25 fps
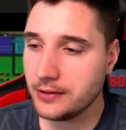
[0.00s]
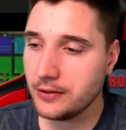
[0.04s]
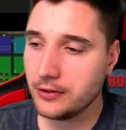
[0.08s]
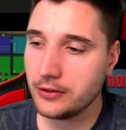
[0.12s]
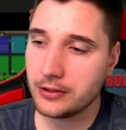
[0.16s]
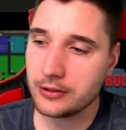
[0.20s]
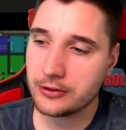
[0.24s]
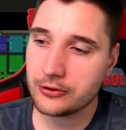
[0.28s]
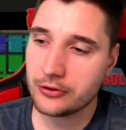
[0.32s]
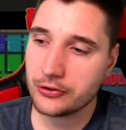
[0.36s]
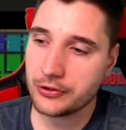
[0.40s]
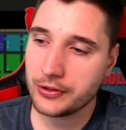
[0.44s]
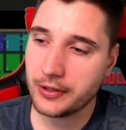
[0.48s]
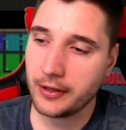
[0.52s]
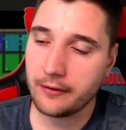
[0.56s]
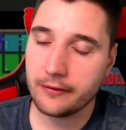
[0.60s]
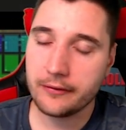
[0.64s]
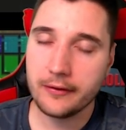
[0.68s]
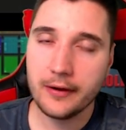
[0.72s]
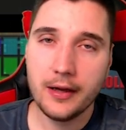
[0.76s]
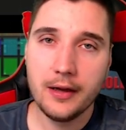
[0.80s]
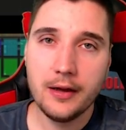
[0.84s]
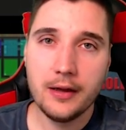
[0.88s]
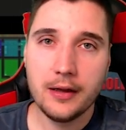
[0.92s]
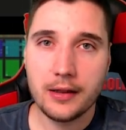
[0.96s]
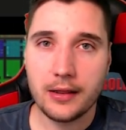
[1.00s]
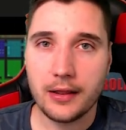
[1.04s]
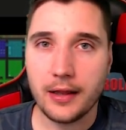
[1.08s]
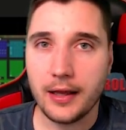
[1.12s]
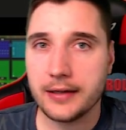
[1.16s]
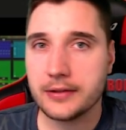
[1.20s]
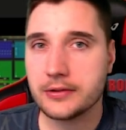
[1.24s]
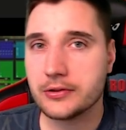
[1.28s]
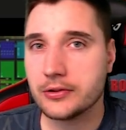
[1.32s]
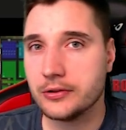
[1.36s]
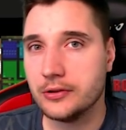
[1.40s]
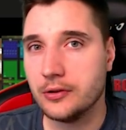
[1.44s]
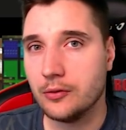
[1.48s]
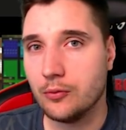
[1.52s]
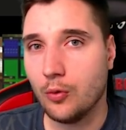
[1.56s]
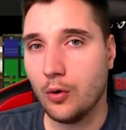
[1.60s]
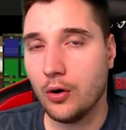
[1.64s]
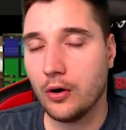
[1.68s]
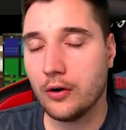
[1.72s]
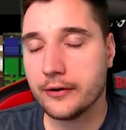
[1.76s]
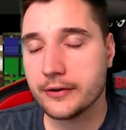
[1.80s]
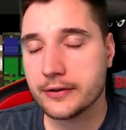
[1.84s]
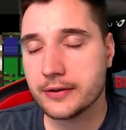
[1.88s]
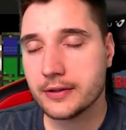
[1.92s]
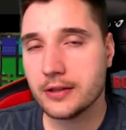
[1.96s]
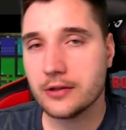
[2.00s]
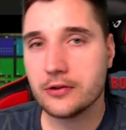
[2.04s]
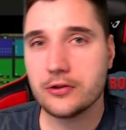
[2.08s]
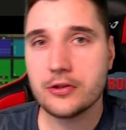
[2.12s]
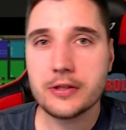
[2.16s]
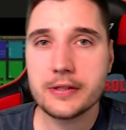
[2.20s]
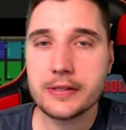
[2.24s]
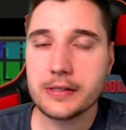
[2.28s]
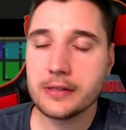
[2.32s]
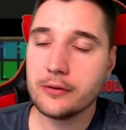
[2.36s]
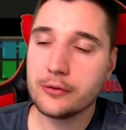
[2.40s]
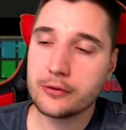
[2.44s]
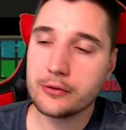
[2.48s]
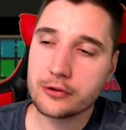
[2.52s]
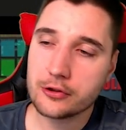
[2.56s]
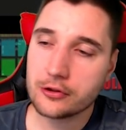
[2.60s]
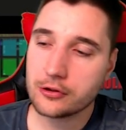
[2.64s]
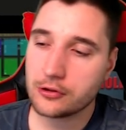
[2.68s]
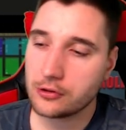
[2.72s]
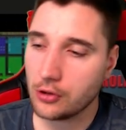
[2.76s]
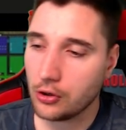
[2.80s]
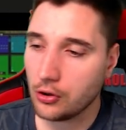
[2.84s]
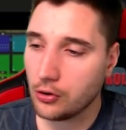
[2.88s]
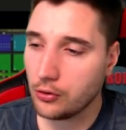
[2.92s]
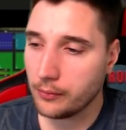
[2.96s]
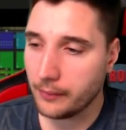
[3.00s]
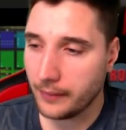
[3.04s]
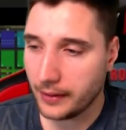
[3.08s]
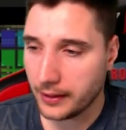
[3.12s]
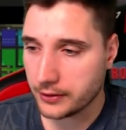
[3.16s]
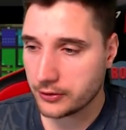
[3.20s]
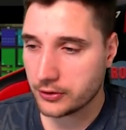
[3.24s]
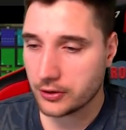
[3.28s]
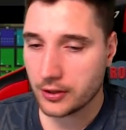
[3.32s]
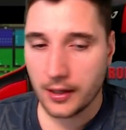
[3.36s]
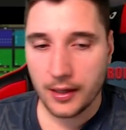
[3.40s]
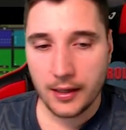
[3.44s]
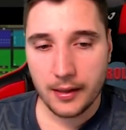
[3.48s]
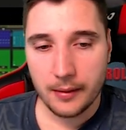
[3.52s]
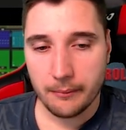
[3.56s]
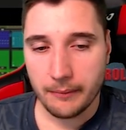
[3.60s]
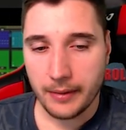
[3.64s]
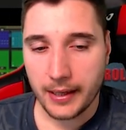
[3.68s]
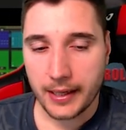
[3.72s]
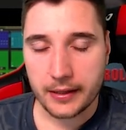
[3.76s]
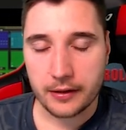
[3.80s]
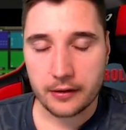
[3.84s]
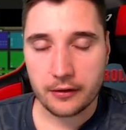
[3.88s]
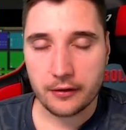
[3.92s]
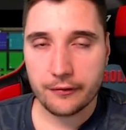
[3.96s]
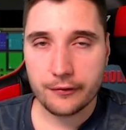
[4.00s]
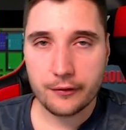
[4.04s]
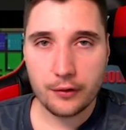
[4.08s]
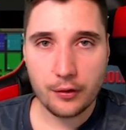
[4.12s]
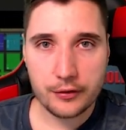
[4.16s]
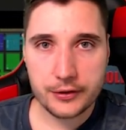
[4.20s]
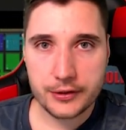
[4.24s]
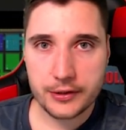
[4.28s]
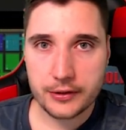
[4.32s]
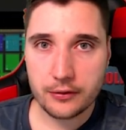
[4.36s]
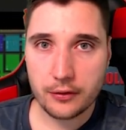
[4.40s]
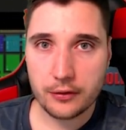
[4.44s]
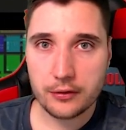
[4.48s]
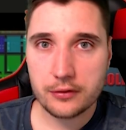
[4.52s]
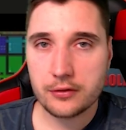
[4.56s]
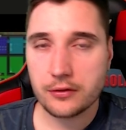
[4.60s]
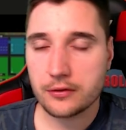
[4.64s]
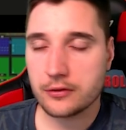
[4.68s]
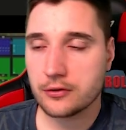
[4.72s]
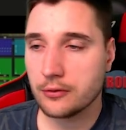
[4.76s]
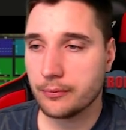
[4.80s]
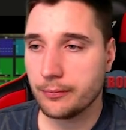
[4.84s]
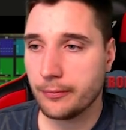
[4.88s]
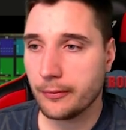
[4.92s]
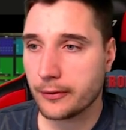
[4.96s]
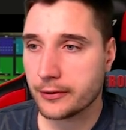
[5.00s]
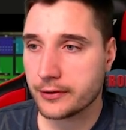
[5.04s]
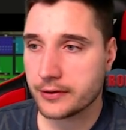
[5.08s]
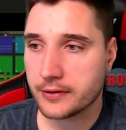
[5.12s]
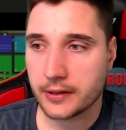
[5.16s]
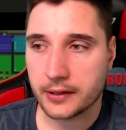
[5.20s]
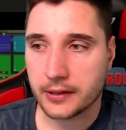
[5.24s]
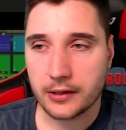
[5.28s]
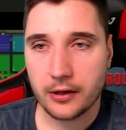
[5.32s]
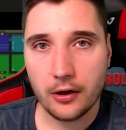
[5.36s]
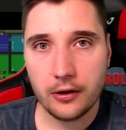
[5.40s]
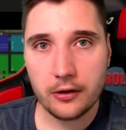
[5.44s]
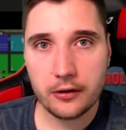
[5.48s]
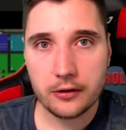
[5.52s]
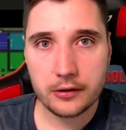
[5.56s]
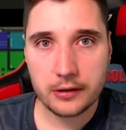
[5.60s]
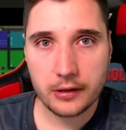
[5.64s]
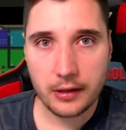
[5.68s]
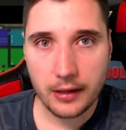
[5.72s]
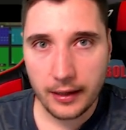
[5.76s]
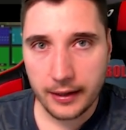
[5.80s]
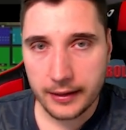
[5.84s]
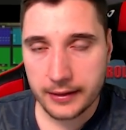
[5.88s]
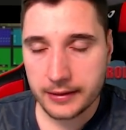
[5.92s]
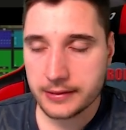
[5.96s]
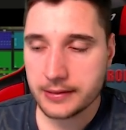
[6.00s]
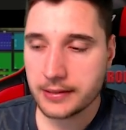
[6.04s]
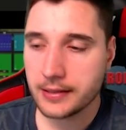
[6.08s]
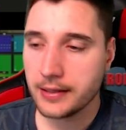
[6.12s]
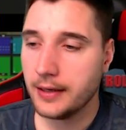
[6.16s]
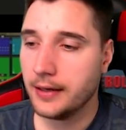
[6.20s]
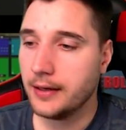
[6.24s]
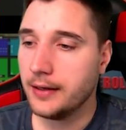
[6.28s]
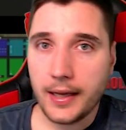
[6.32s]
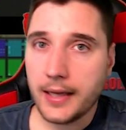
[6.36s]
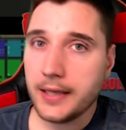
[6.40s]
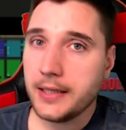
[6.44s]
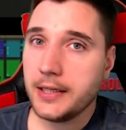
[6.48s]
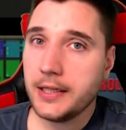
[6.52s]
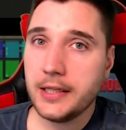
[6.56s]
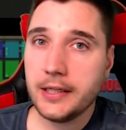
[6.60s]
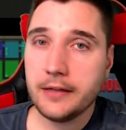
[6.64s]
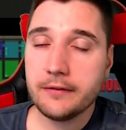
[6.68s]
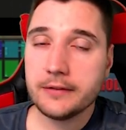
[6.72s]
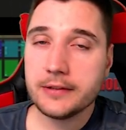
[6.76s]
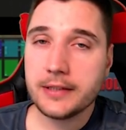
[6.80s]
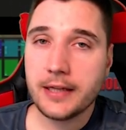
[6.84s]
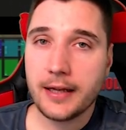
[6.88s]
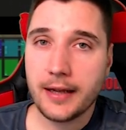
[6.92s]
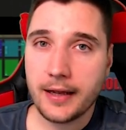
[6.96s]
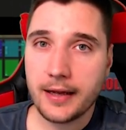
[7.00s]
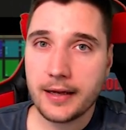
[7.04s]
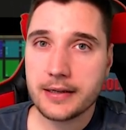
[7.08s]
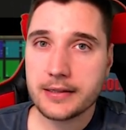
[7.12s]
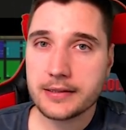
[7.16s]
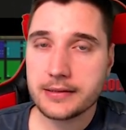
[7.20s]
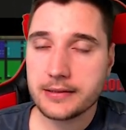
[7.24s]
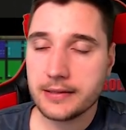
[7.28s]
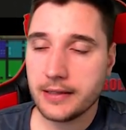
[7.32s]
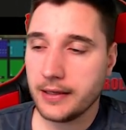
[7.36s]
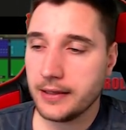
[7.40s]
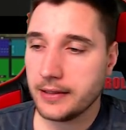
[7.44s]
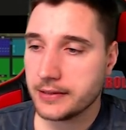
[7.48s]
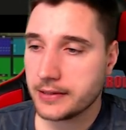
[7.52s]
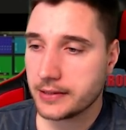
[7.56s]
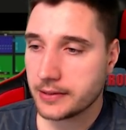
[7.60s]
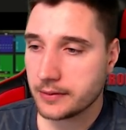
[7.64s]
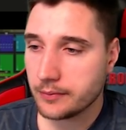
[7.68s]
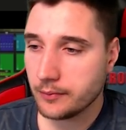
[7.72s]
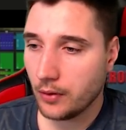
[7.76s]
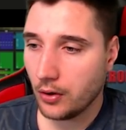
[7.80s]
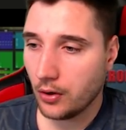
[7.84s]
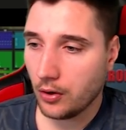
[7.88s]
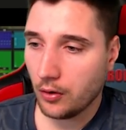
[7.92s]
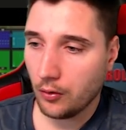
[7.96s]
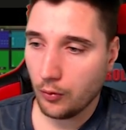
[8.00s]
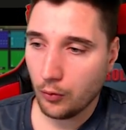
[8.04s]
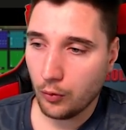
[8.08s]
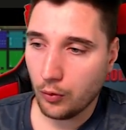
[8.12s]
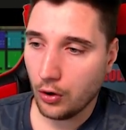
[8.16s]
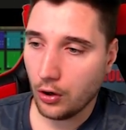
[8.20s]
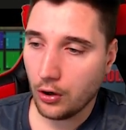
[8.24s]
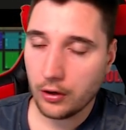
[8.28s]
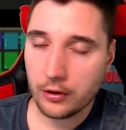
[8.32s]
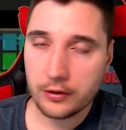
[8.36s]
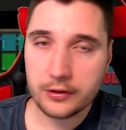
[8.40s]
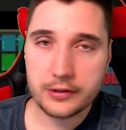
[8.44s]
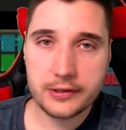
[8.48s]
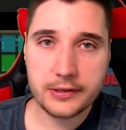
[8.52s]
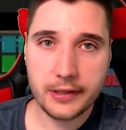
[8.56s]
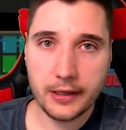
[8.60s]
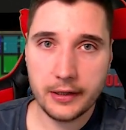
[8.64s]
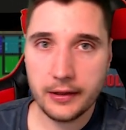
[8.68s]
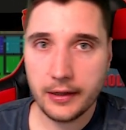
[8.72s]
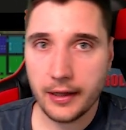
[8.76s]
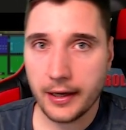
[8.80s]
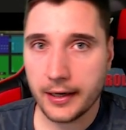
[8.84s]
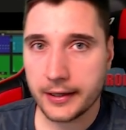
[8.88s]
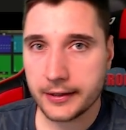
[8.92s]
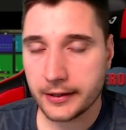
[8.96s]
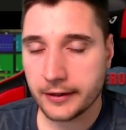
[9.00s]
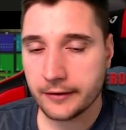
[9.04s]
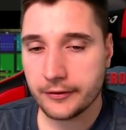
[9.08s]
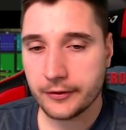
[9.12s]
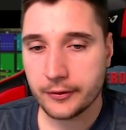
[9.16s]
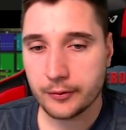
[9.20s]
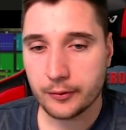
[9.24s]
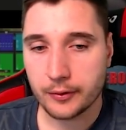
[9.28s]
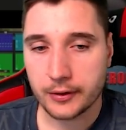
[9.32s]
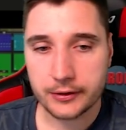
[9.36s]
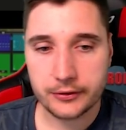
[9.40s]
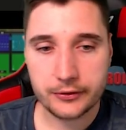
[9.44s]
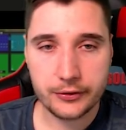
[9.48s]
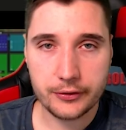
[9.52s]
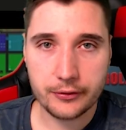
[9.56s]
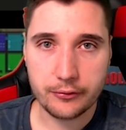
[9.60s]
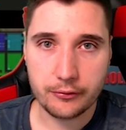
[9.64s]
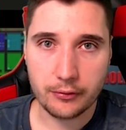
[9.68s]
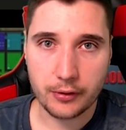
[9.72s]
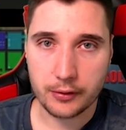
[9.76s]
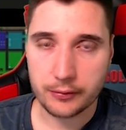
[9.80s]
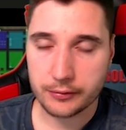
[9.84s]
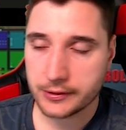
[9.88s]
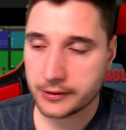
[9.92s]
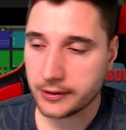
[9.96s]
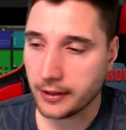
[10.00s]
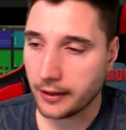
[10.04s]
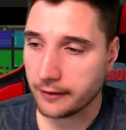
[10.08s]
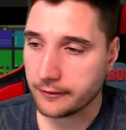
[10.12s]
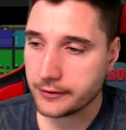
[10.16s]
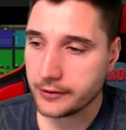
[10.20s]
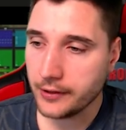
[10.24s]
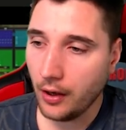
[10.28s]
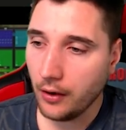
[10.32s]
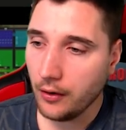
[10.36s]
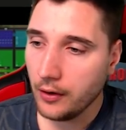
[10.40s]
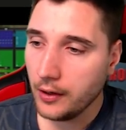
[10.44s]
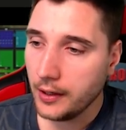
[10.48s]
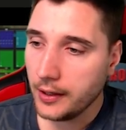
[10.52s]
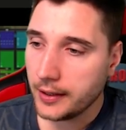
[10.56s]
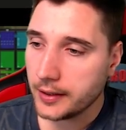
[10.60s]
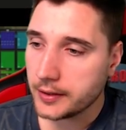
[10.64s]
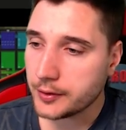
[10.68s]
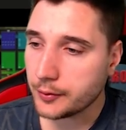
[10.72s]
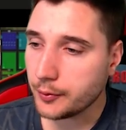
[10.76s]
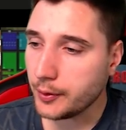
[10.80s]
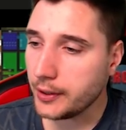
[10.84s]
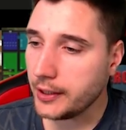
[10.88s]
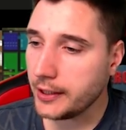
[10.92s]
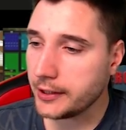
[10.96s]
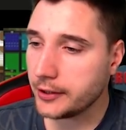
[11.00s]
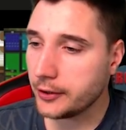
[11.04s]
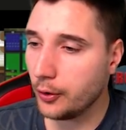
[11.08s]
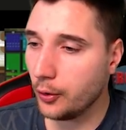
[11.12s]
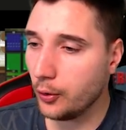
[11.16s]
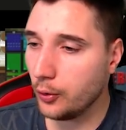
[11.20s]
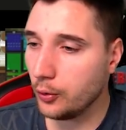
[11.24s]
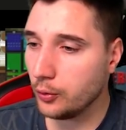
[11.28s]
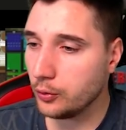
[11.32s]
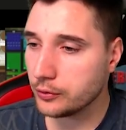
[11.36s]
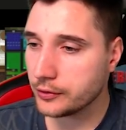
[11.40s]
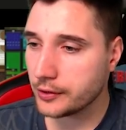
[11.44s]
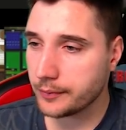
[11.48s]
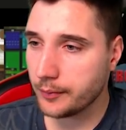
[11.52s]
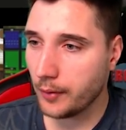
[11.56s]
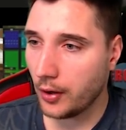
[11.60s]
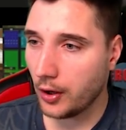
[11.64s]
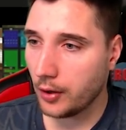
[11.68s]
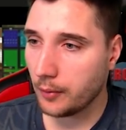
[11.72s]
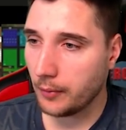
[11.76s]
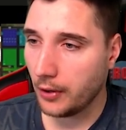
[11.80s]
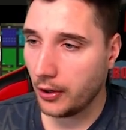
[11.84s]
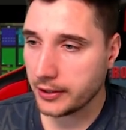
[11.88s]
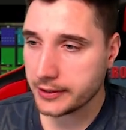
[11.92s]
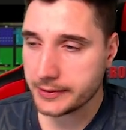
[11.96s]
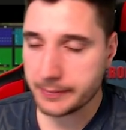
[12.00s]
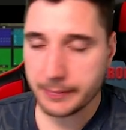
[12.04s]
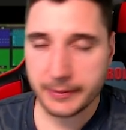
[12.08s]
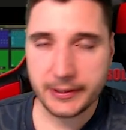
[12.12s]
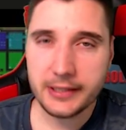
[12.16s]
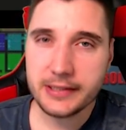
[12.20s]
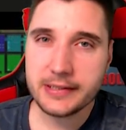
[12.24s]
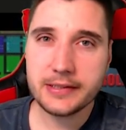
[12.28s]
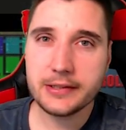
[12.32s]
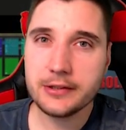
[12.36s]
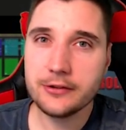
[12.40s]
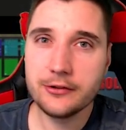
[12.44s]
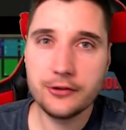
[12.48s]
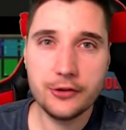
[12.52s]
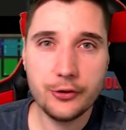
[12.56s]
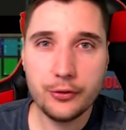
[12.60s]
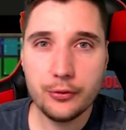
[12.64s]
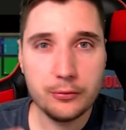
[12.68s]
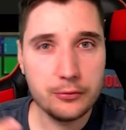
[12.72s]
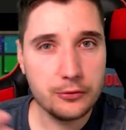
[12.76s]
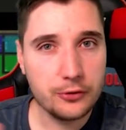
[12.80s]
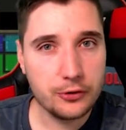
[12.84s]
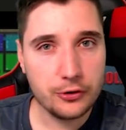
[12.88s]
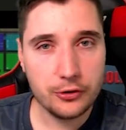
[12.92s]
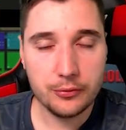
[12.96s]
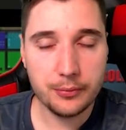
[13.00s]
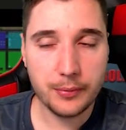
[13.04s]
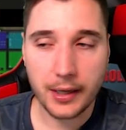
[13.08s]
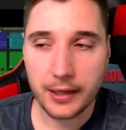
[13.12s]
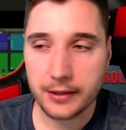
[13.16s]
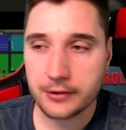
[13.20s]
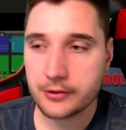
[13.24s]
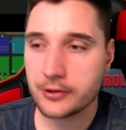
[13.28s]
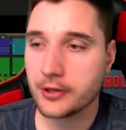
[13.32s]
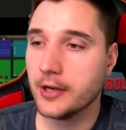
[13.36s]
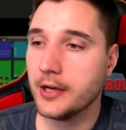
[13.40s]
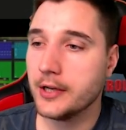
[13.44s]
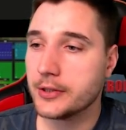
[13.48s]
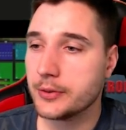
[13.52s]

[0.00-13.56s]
You can just have lights on the walls and it just looks so much better. Of course, it also supports the colored lights, and it even has a small wall sunlight if you want to grow stuff. So it's a really cool small mod, but doesn't do too much.